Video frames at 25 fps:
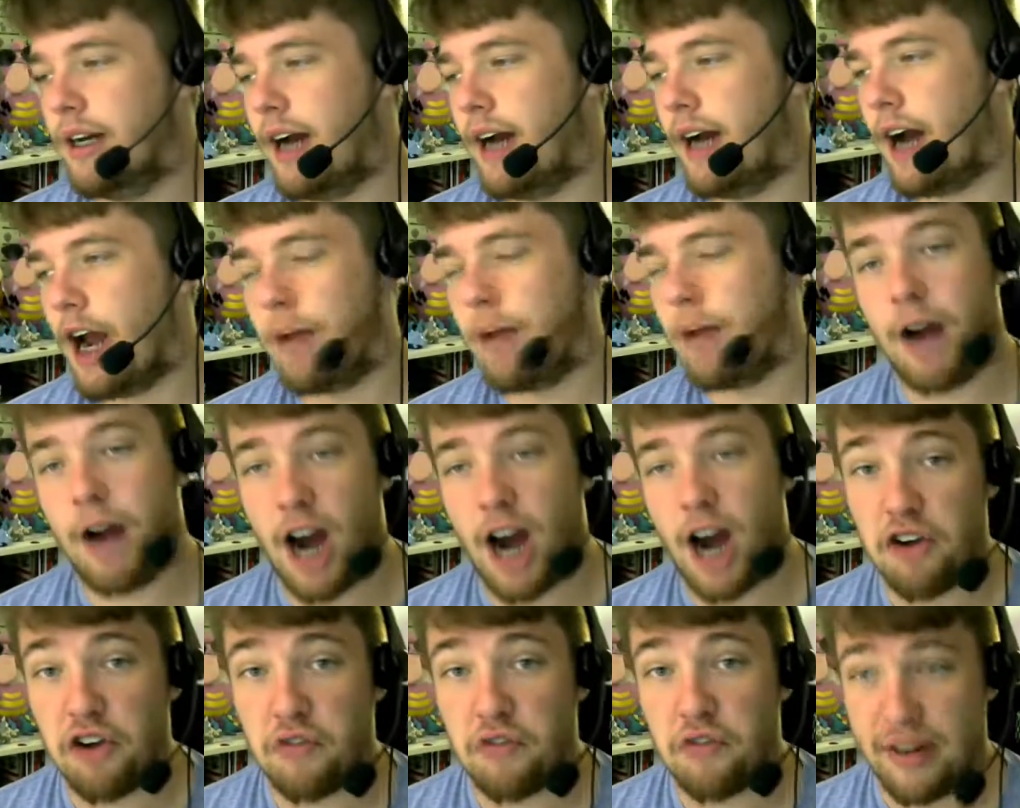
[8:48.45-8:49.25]
I am
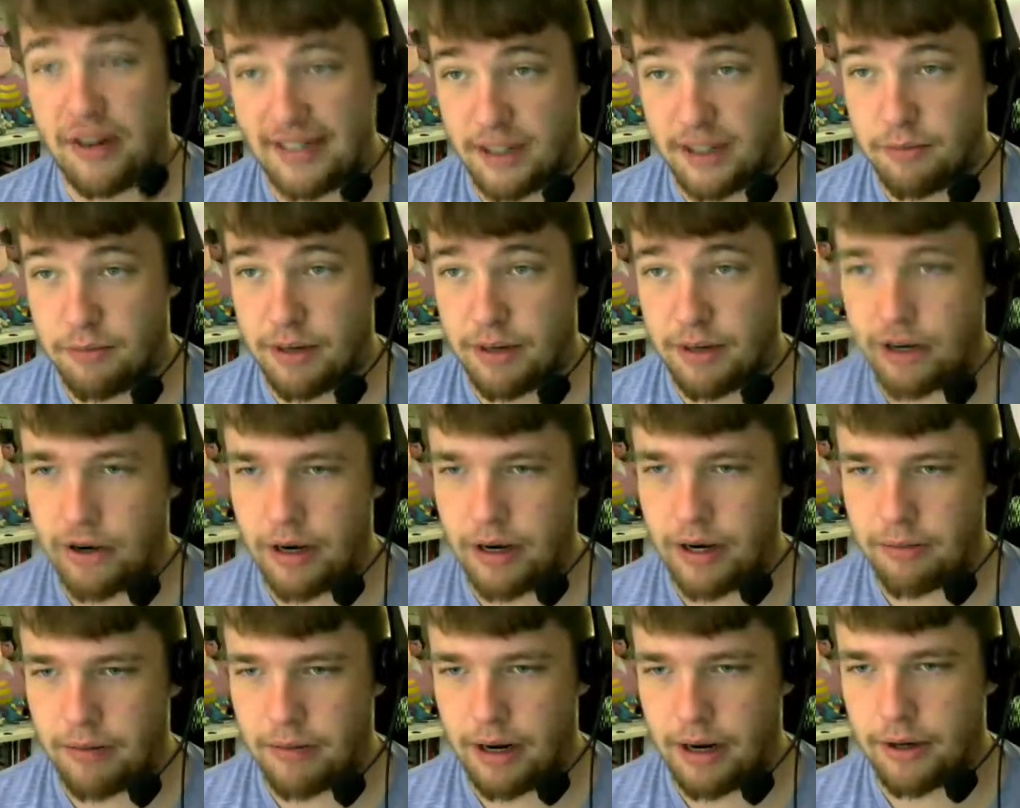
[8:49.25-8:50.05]
unaffected by your
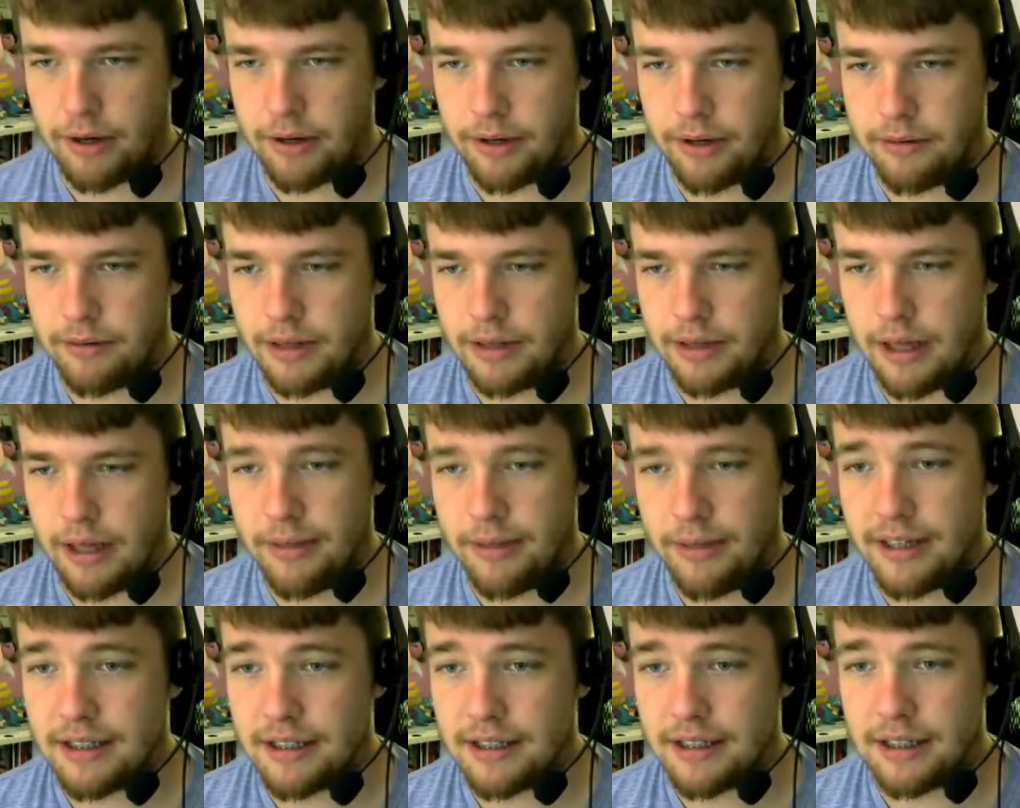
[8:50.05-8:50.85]
hidden power. That
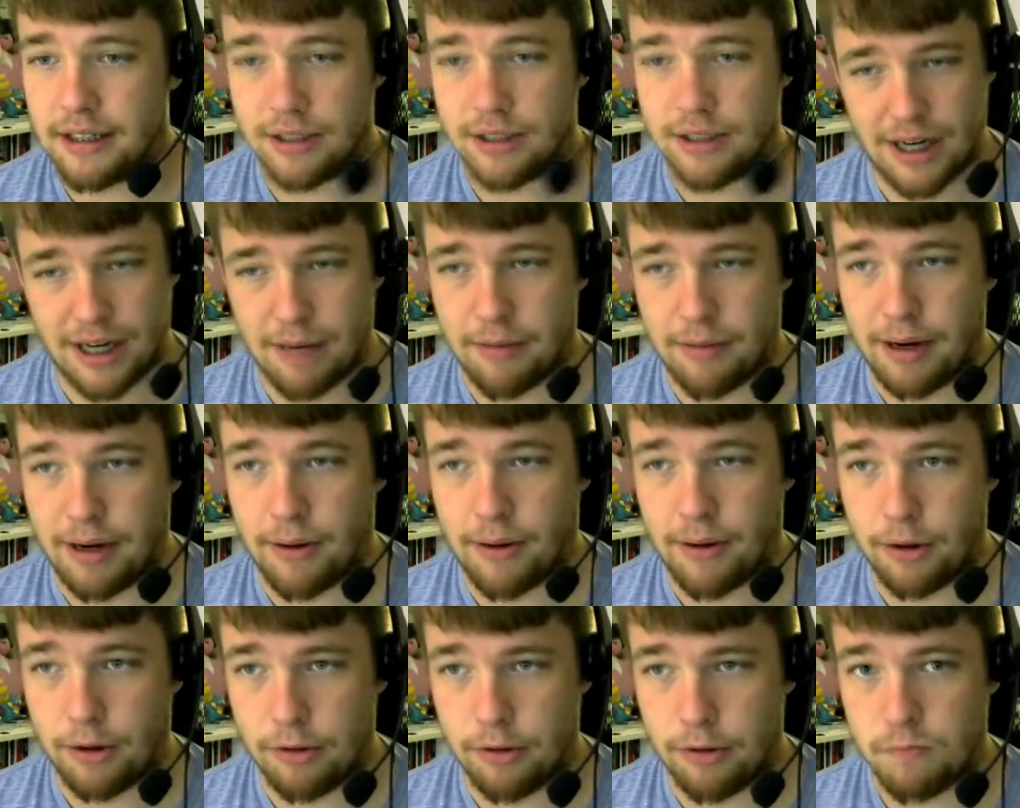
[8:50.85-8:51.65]
means it is hidden
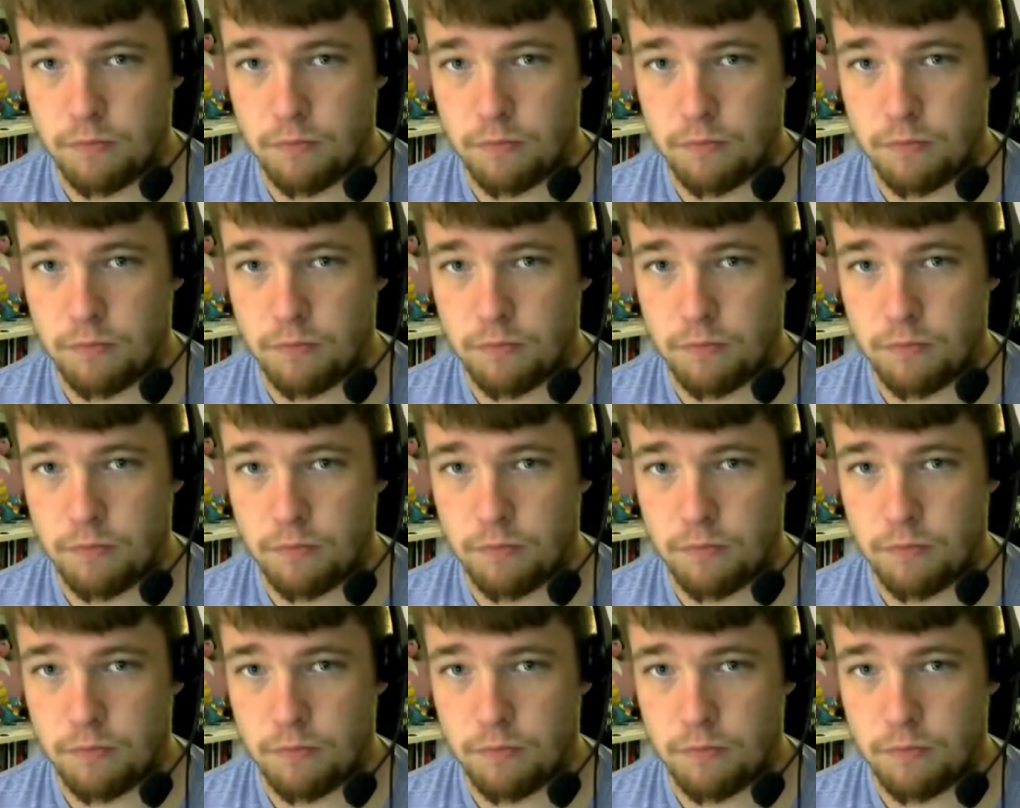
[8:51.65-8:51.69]
power